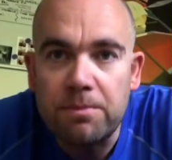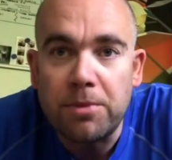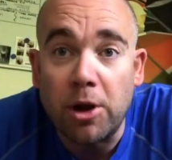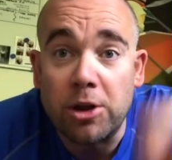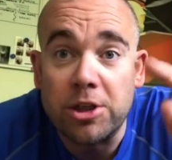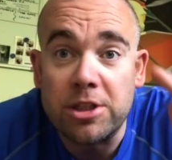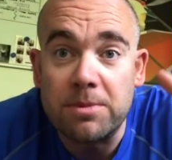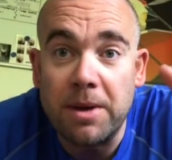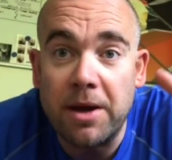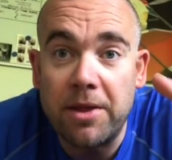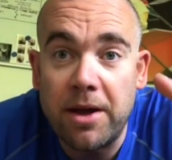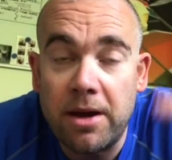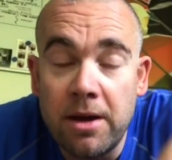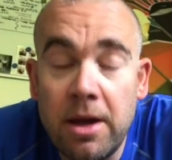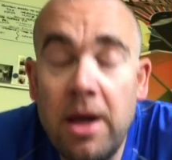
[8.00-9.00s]
Apologies
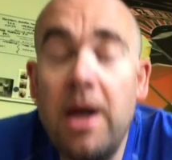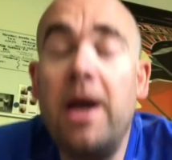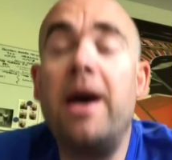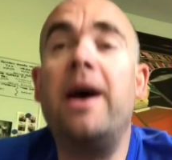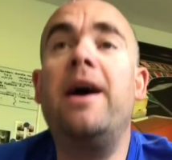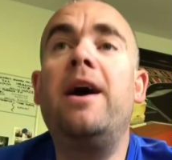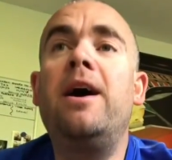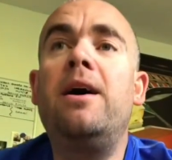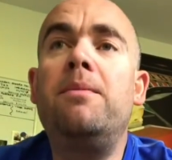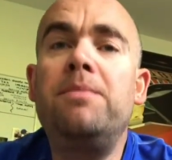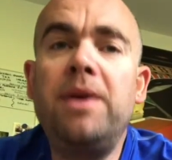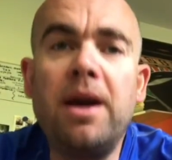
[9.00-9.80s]
about that.